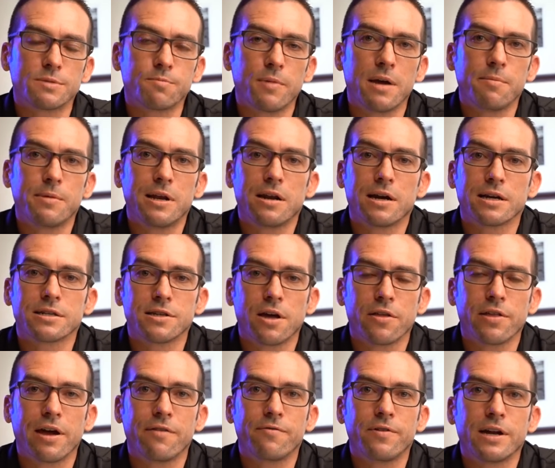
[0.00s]
maybe like
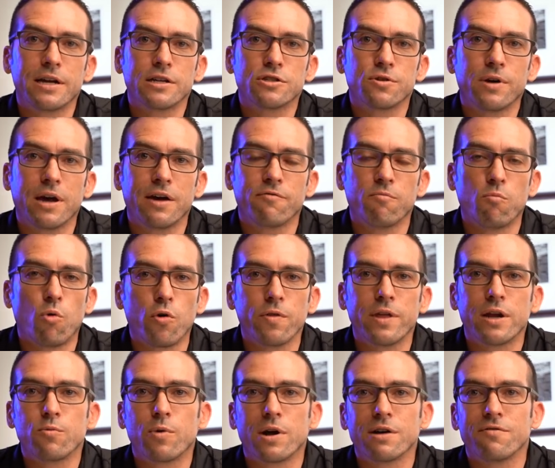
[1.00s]
South Africa, to have more
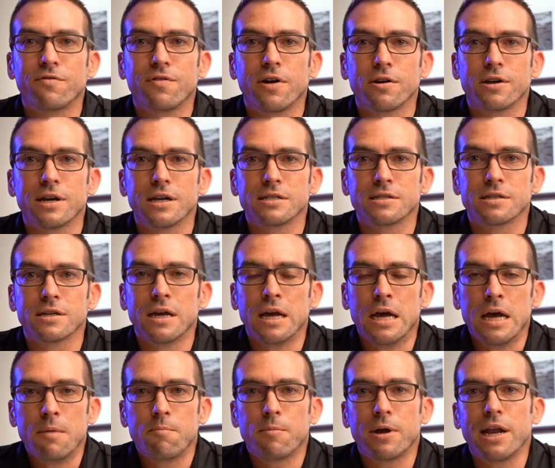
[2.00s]
than one focus,
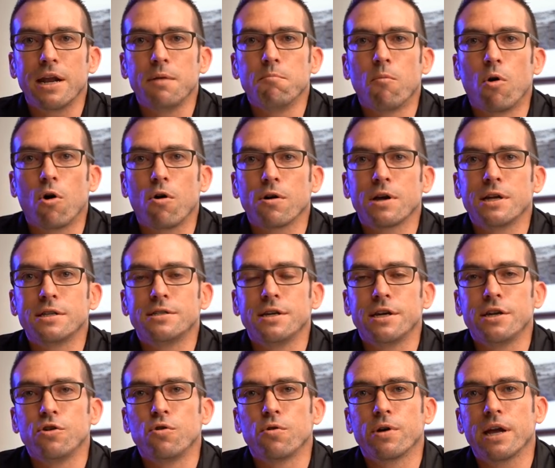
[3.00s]
but in
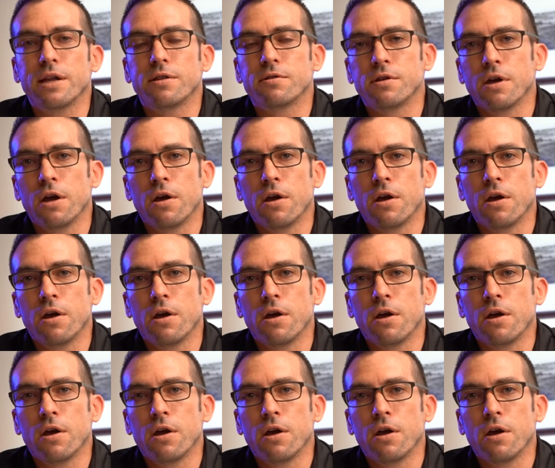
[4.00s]
marketing you'll get